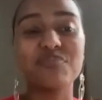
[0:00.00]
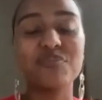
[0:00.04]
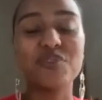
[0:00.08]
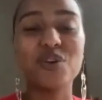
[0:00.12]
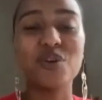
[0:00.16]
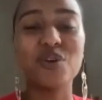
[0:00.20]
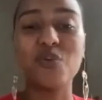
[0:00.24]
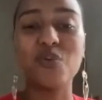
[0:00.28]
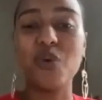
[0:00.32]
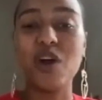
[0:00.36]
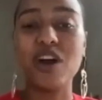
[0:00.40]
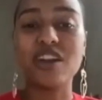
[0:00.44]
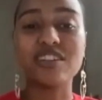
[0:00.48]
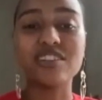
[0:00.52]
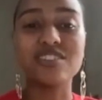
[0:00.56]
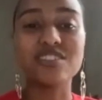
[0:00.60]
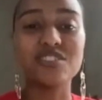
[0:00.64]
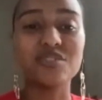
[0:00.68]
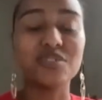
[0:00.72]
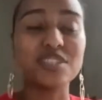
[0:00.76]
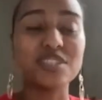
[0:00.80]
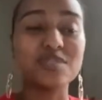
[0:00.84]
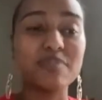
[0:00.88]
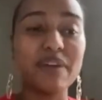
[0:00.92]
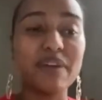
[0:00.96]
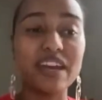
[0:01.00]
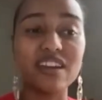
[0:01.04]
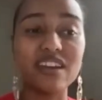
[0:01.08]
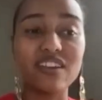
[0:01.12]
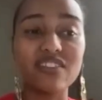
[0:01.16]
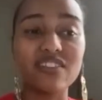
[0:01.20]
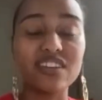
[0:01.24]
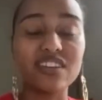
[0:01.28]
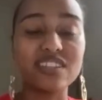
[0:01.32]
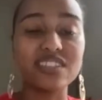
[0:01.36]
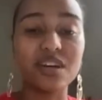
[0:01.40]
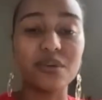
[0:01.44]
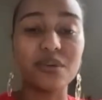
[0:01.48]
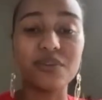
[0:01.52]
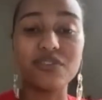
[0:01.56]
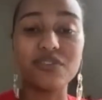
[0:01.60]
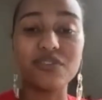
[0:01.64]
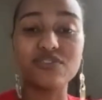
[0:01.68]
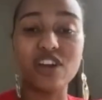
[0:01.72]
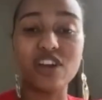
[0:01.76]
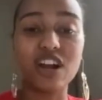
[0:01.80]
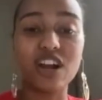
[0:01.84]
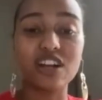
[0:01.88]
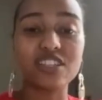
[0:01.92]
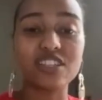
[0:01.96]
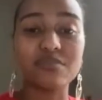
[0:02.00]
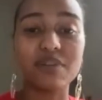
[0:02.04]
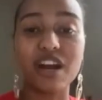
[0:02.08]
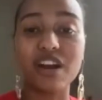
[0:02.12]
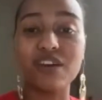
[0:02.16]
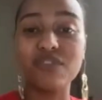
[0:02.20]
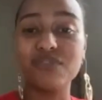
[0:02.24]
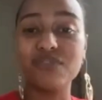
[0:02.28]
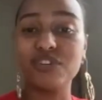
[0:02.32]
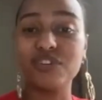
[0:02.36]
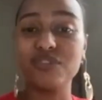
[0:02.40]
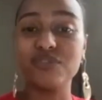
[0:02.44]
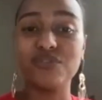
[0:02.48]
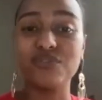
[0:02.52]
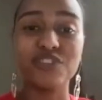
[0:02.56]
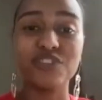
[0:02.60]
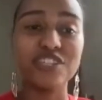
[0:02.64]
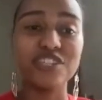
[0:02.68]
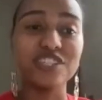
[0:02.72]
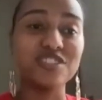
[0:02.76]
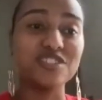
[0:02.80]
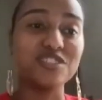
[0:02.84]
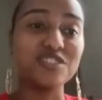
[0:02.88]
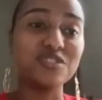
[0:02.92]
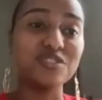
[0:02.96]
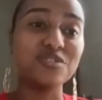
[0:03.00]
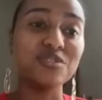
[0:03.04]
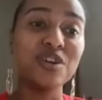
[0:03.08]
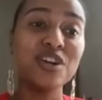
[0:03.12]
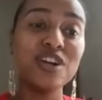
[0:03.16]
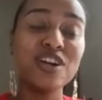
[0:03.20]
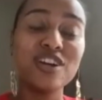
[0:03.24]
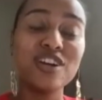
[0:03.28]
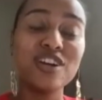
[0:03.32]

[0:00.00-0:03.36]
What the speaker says: or want us to expand on things that we've talked about, feel free to